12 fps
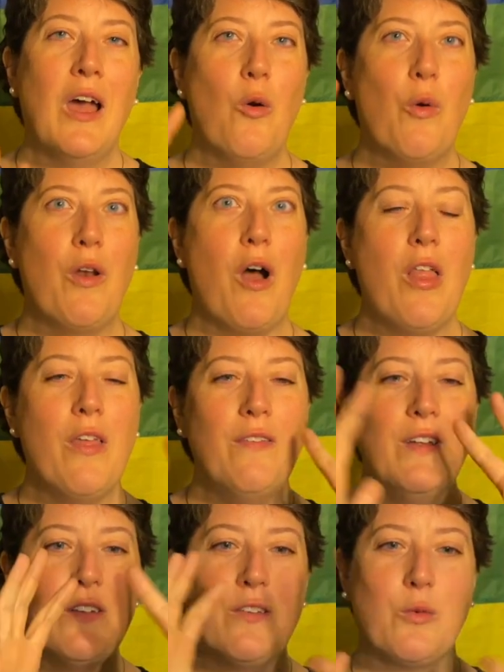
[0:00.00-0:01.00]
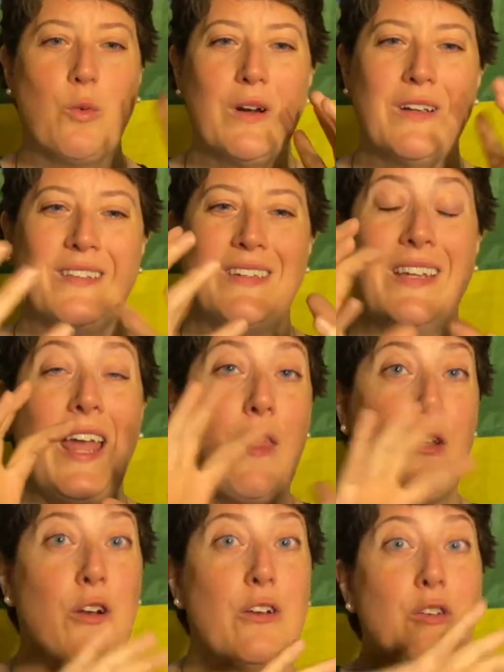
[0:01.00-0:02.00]
when all of it swirls
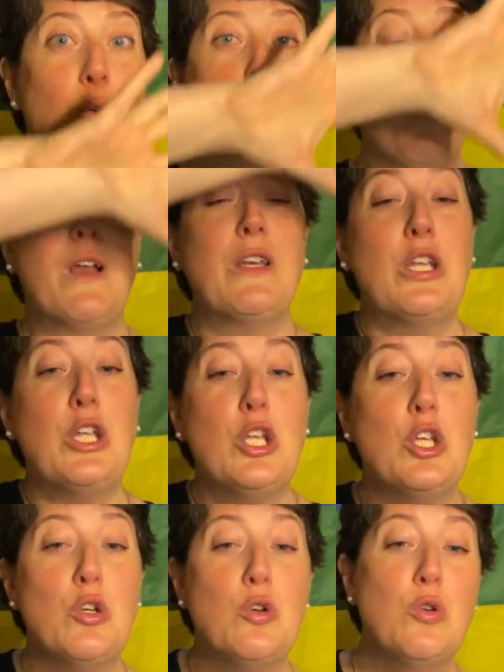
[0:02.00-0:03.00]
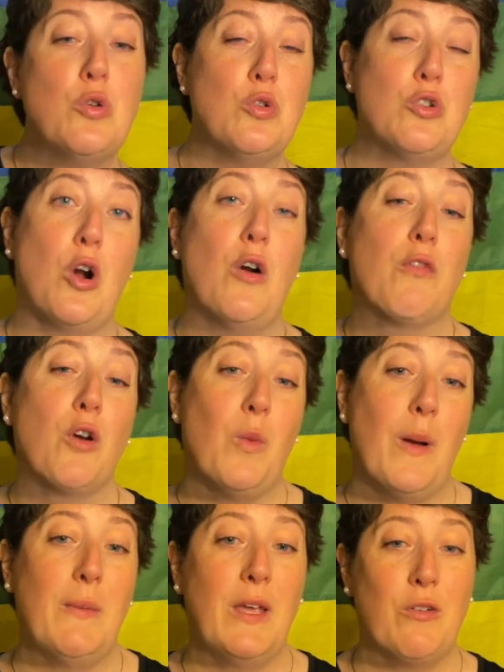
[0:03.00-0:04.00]
together into one huge,
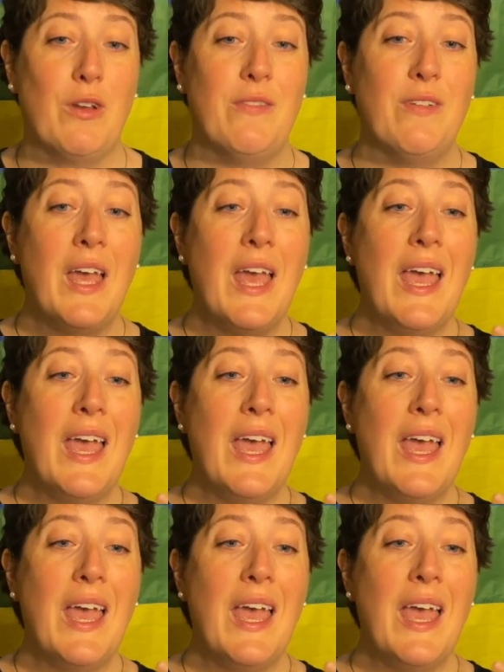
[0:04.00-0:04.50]
overwhelming grief,